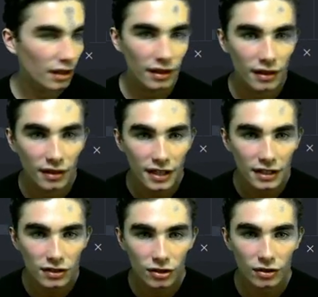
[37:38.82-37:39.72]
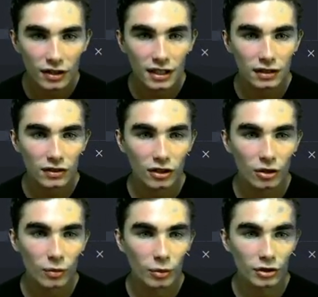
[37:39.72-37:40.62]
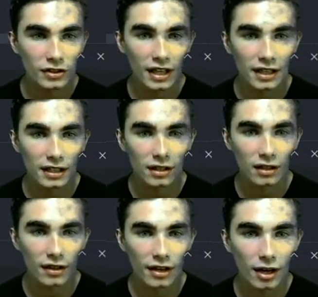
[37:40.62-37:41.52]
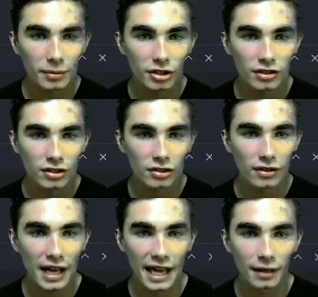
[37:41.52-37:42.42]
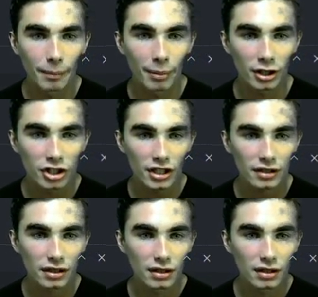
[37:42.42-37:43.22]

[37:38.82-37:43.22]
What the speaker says: these two things. So we're setting the option to add a budget